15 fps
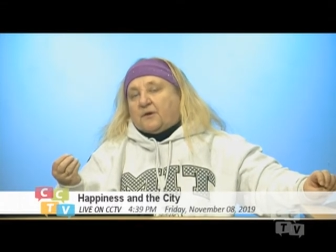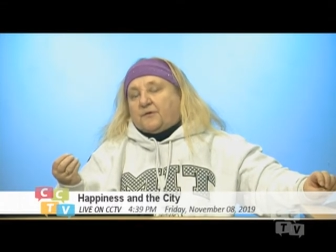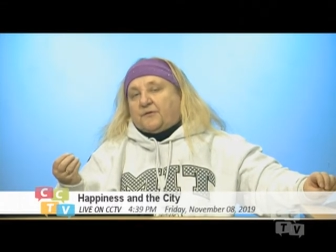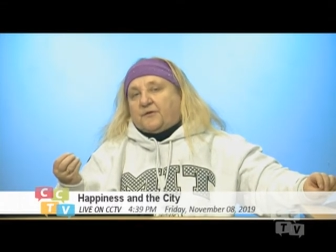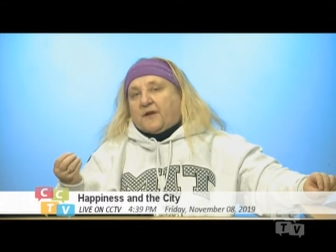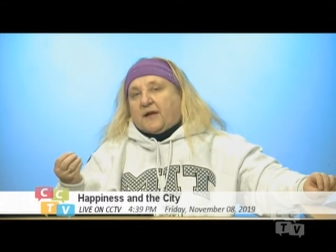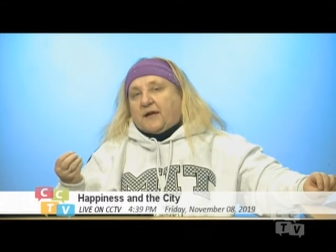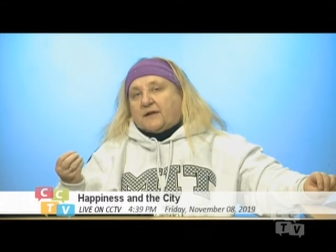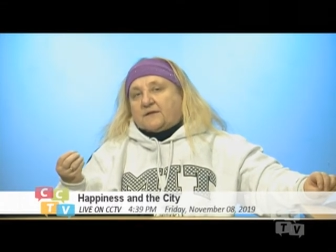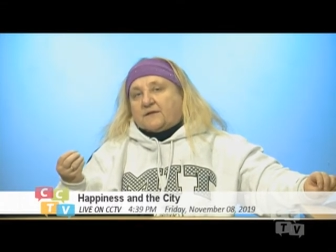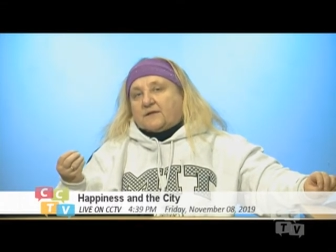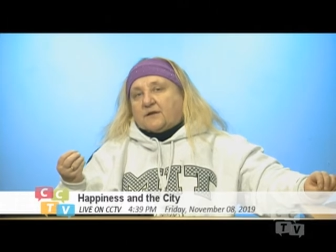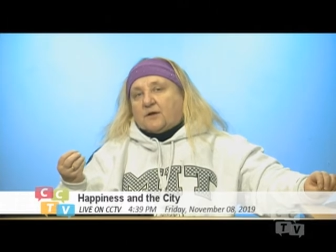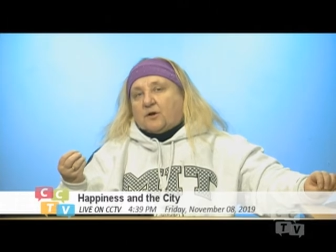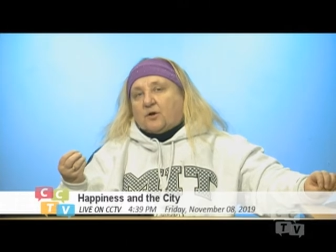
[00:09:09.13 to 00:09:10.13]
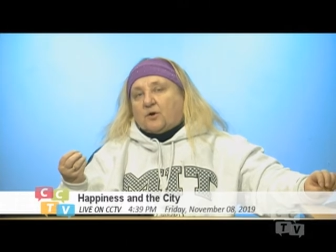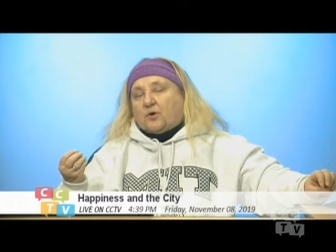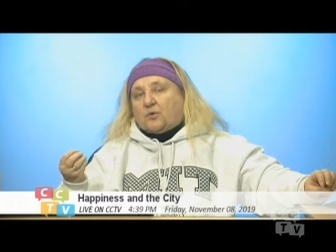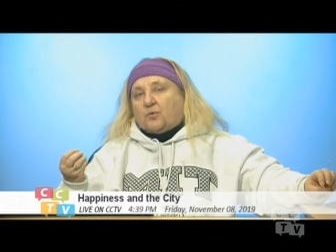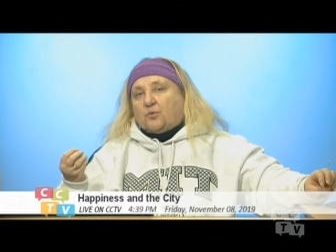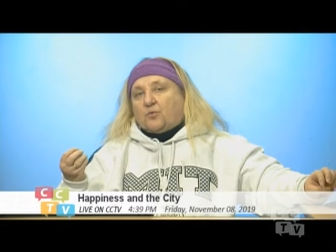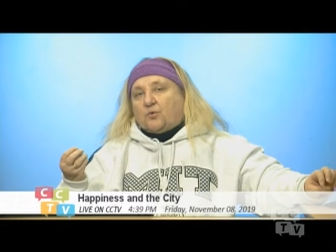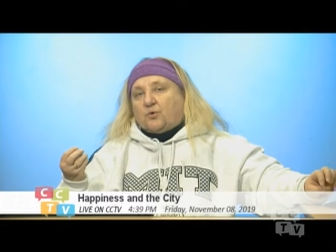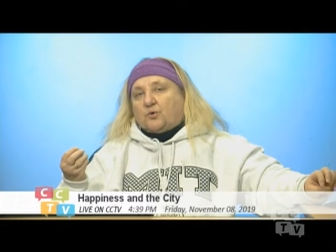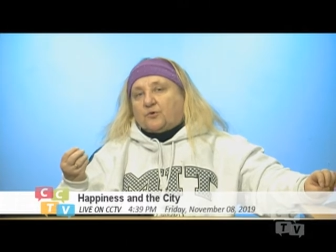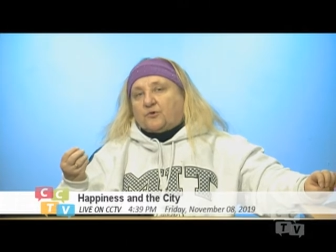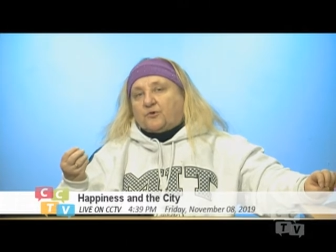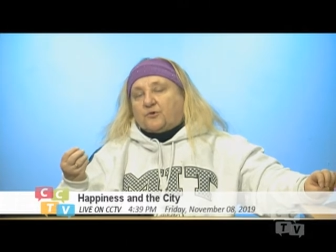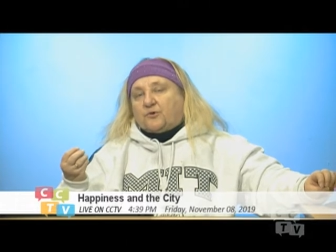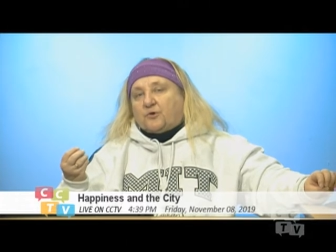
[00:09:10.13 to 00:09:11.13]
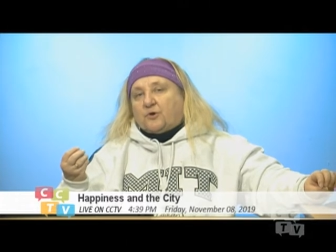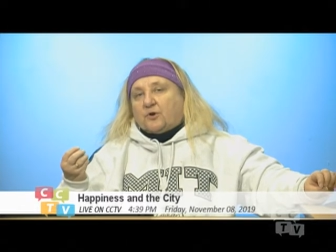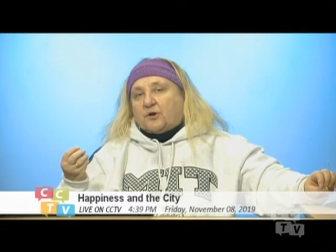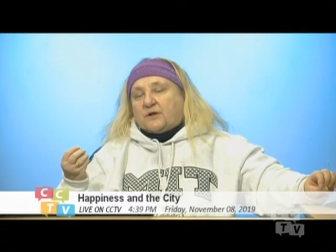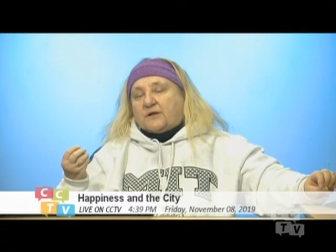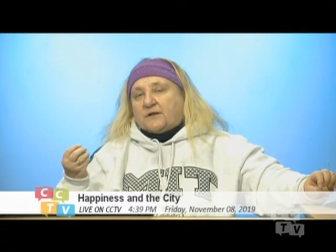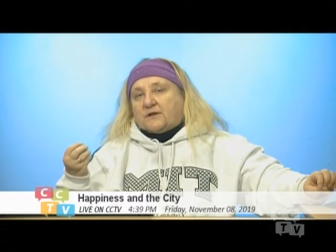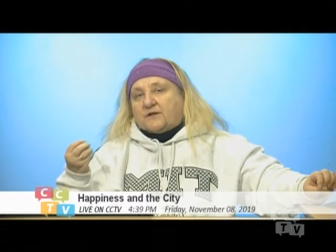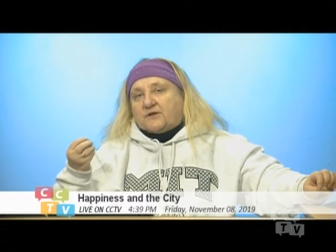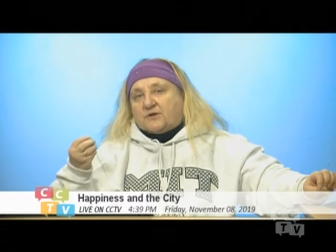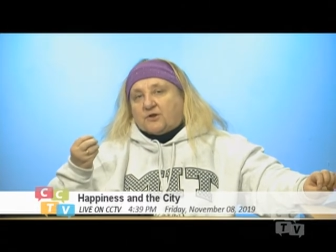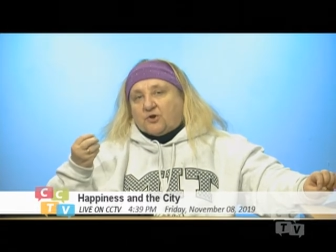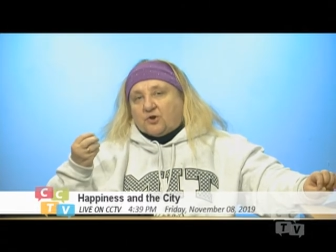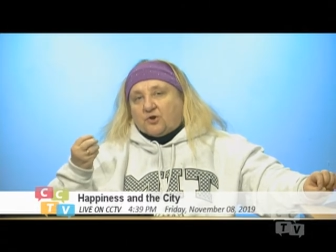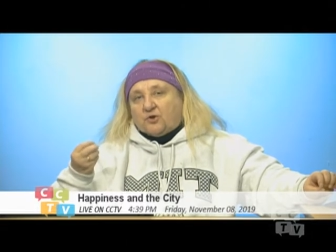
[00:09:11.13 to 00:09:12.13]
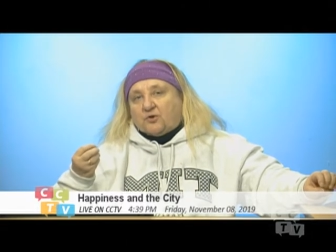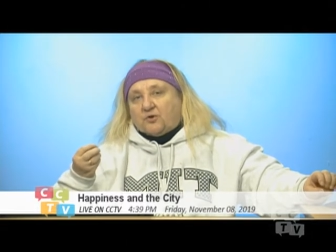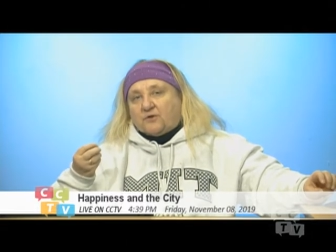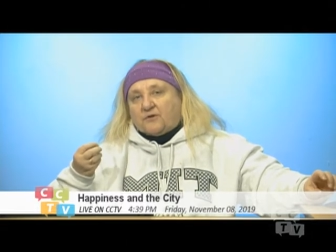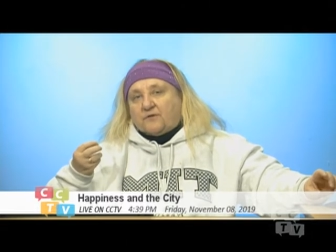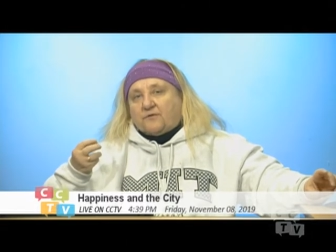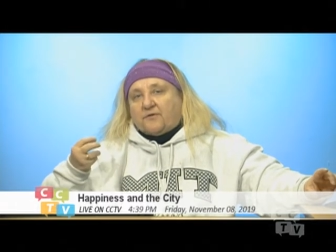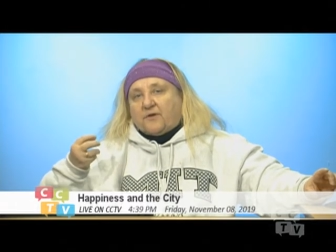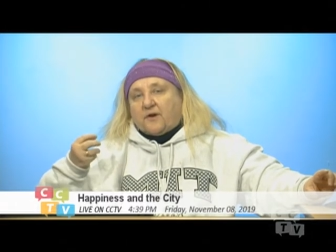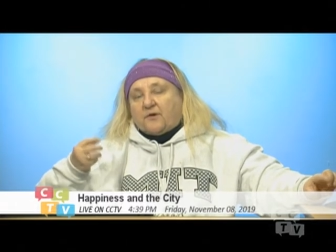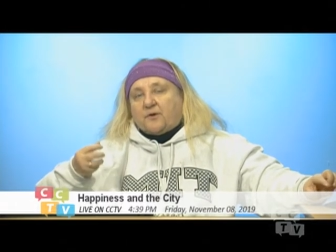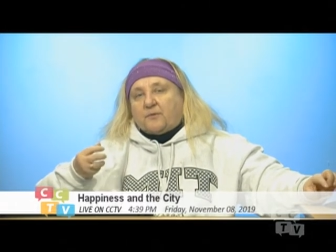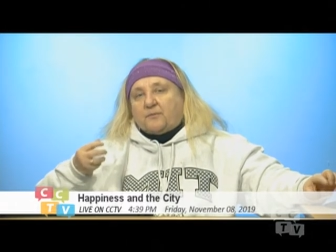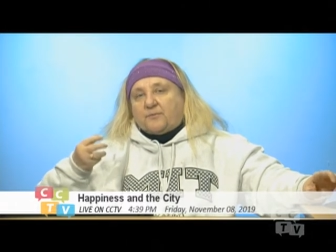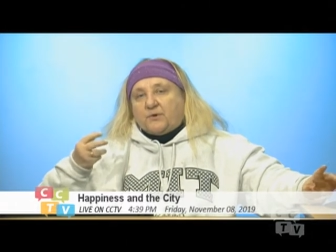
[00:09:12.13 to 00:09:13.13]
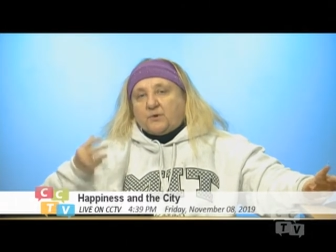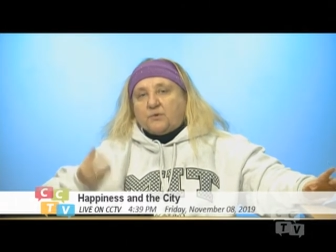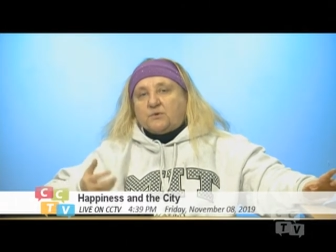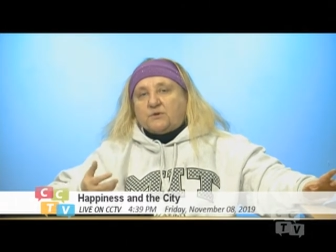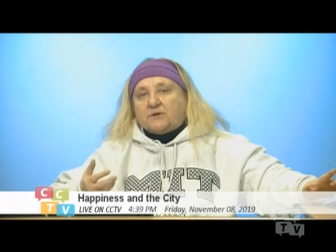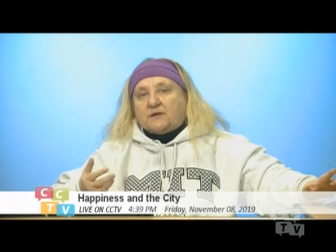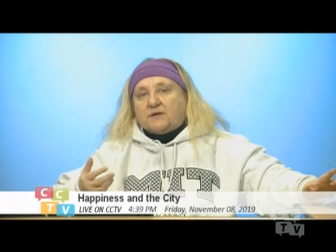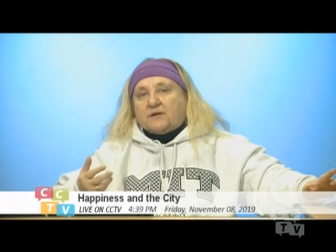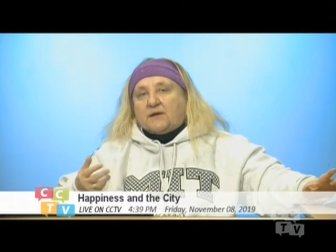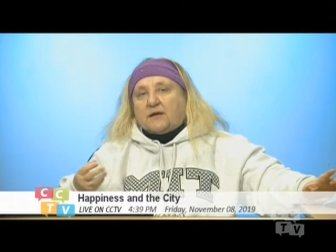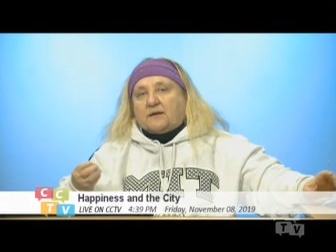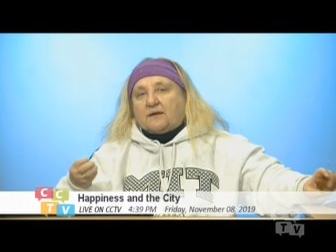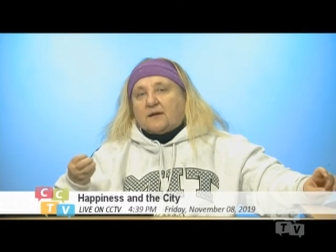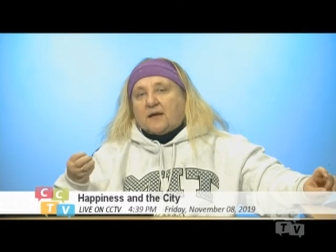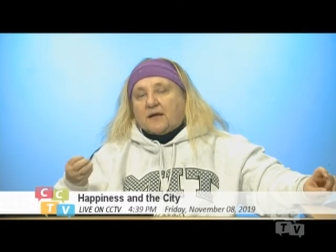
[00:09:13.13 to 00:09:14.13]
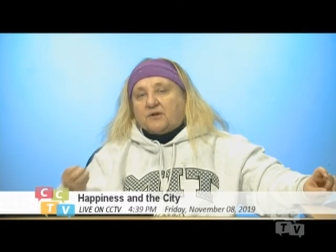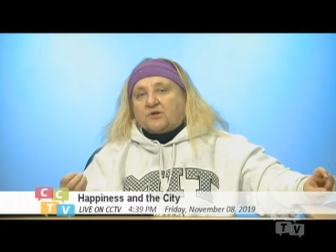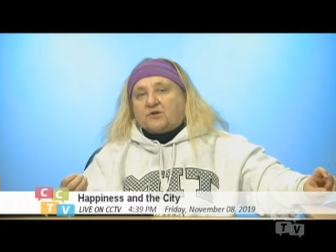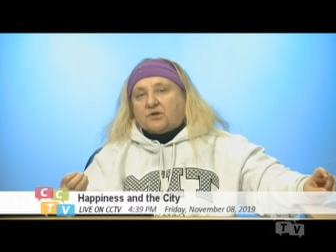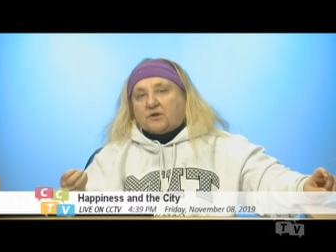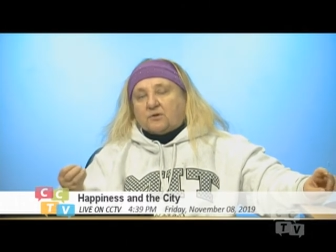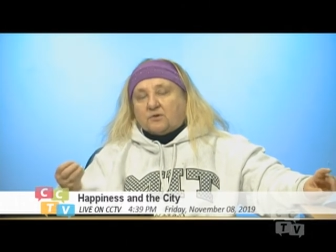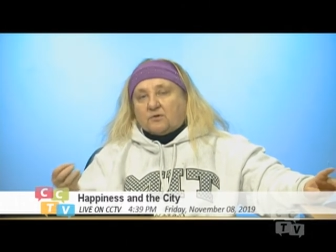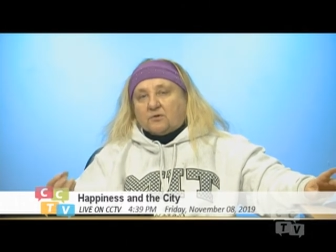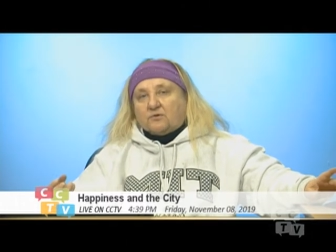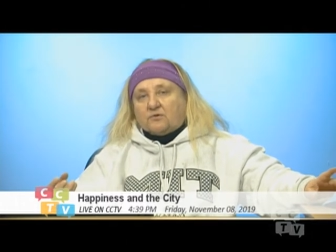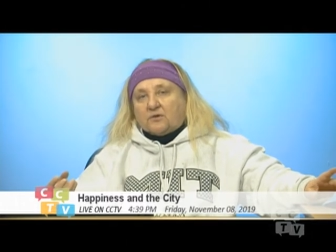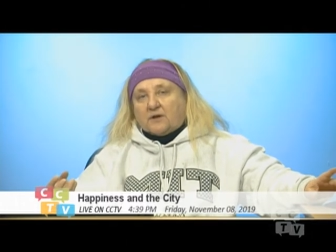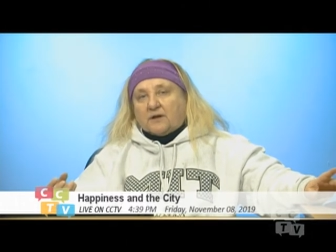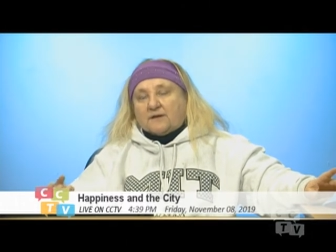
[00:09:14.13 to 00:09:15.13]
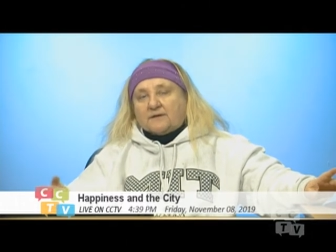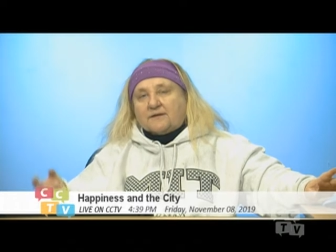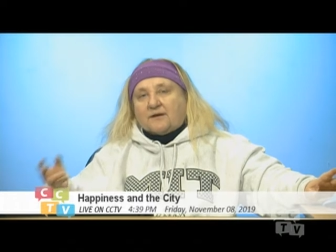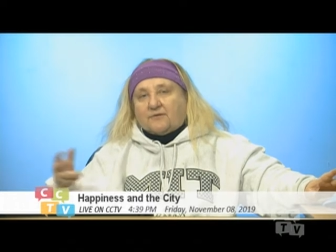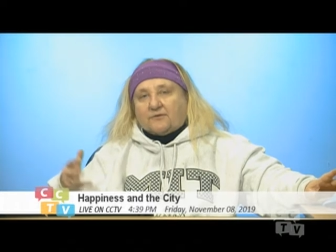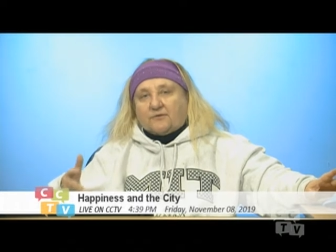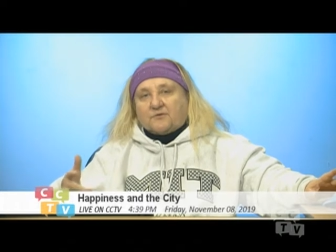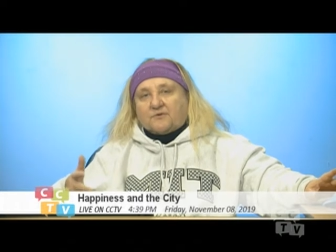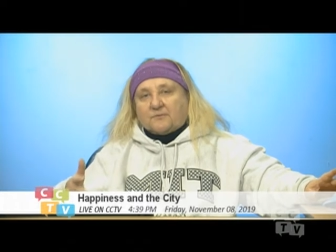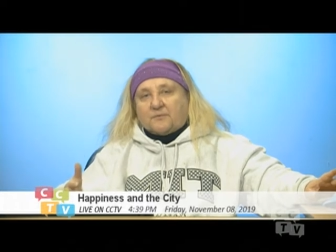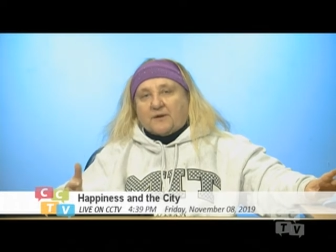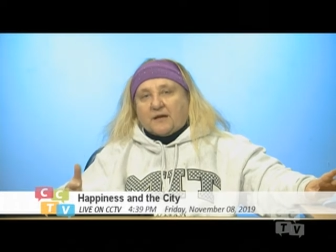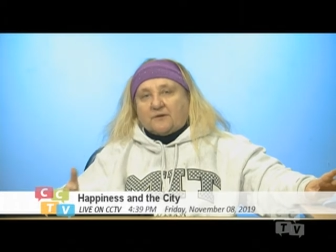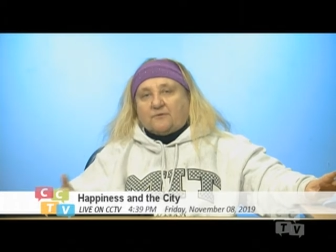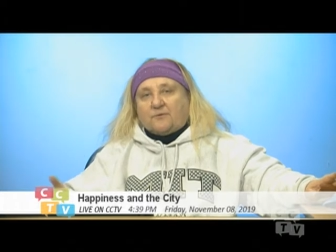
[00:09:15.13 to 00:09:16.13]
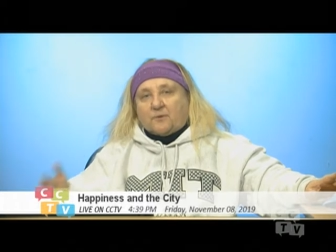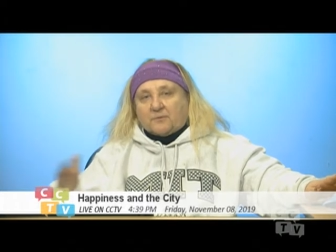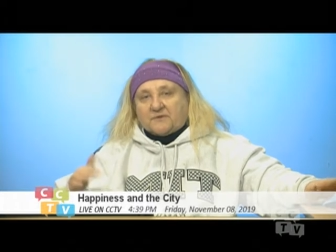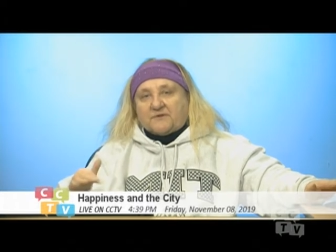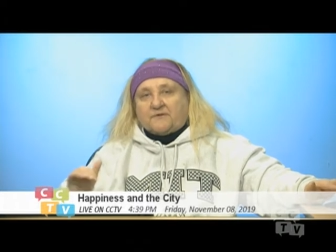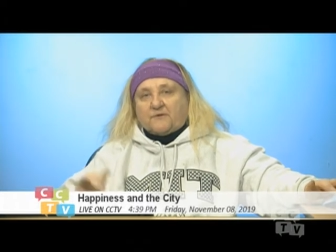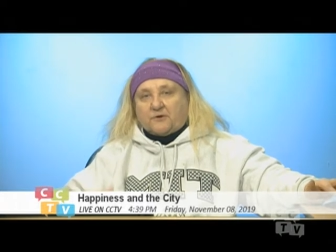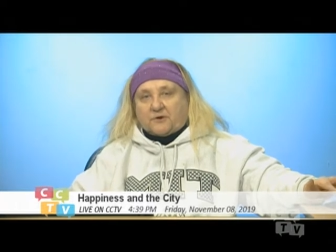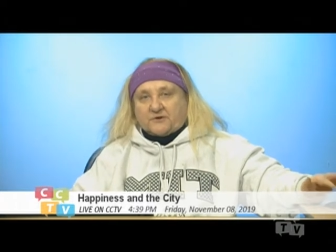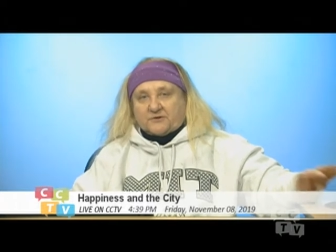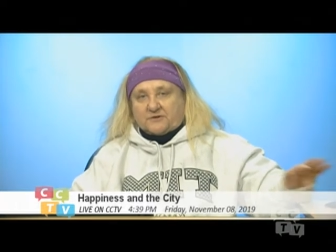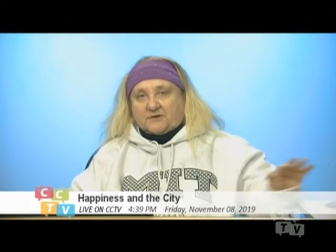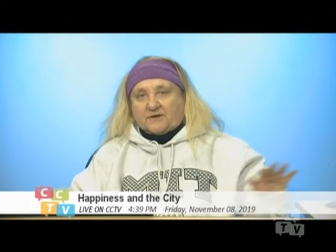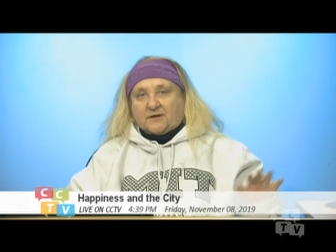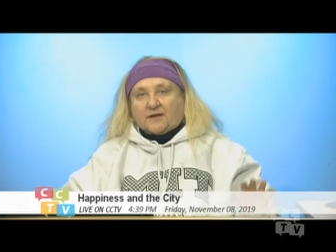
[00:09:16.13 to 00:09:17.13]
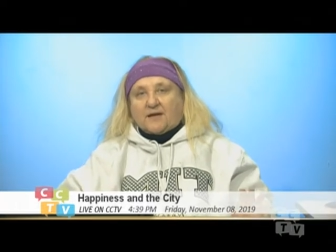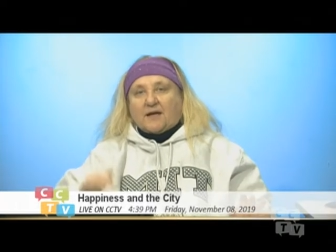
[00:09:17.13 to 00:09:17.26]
that would secure the very beauty and nature and goodness of those platforms first,